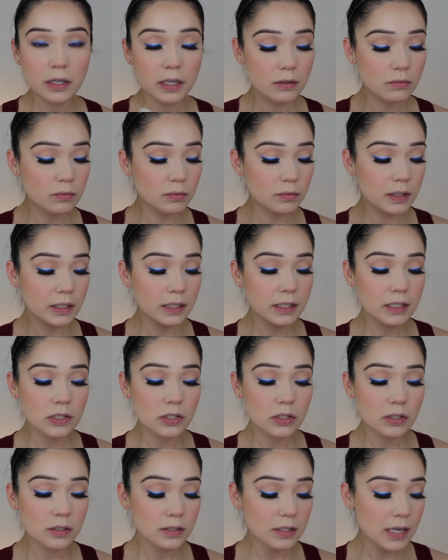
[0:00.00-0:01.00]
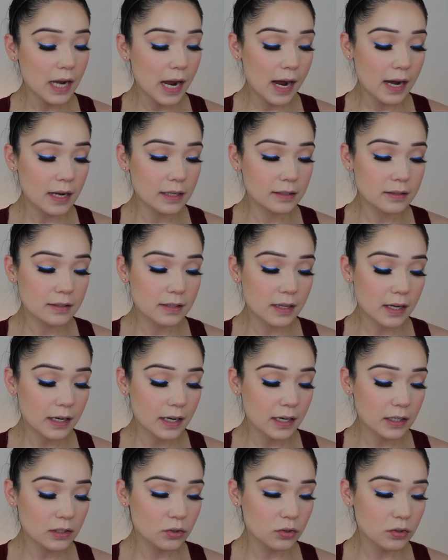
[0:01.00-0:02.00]
It really just adds
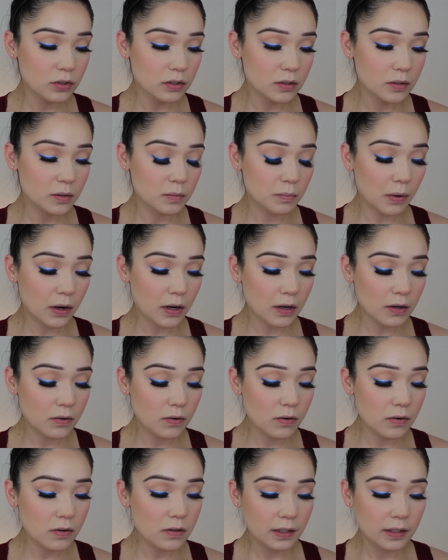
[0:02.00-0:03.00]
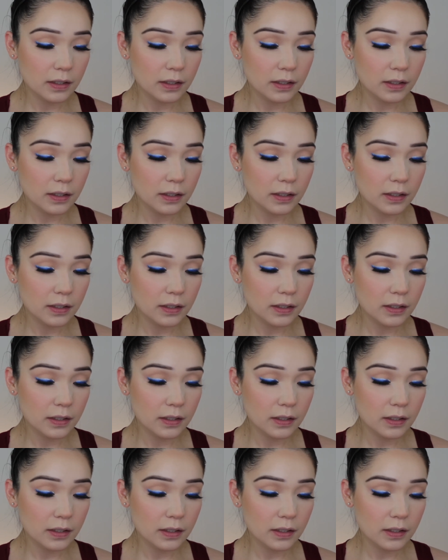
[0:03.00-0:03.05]
that extra sparkle.